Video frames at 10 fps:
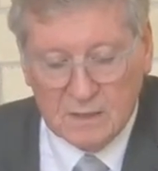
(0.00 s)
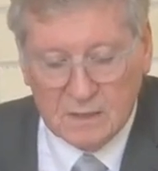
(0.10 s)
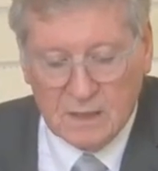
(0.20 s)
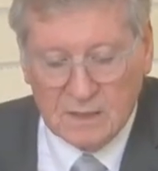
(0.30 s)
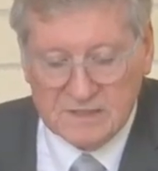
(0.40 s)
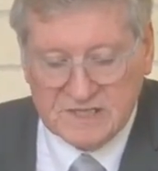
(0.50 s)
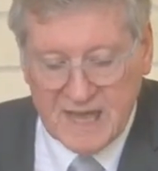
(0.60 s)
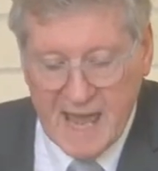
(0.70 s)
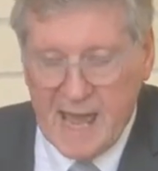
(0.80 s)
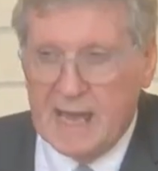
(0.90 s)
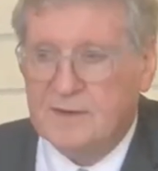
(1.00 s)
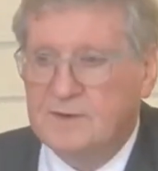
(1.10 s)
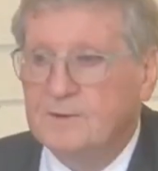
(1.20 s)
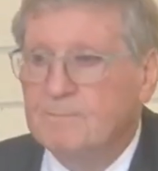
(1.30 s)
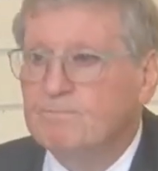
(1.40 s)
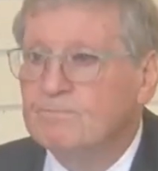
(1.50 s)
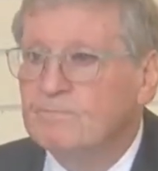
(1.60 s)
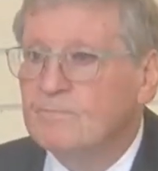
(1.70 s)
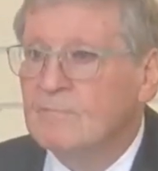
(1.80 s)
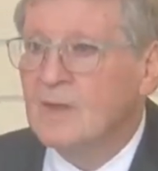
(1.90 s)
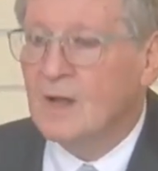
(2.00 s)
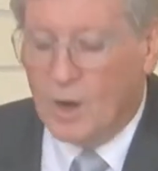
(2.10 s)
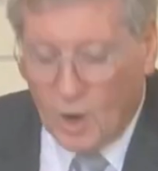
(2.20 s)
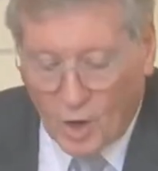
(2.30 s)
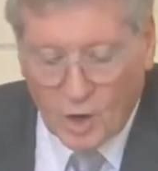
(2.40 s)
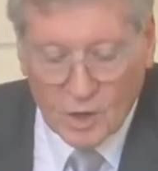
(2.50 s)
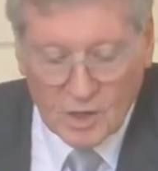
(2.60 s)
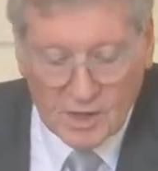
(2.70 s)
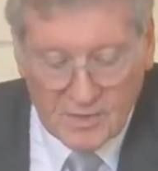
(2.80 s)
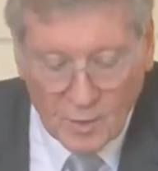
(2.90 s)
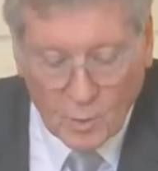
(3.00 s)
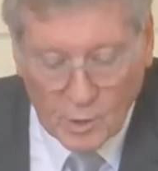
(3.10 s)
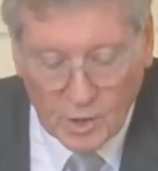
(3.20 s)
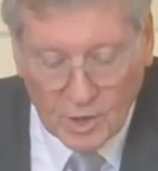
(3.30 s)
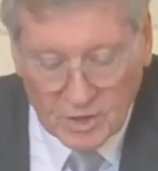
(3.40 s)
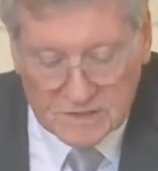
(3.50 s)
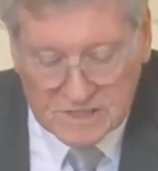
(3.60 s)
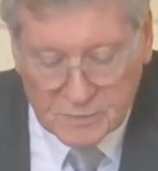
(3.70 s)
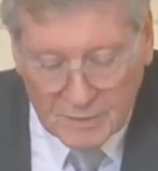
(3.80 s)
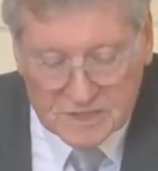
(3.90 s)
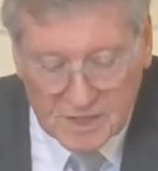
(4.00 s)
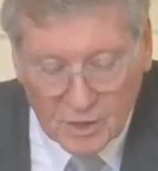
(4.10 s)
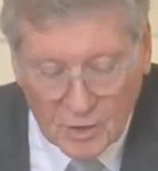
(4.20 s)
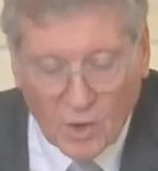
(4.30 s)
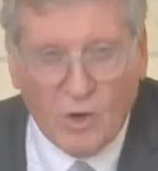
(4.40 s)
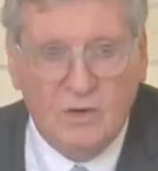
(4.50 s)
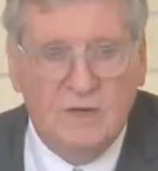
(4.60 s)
and said, all the words which the Lord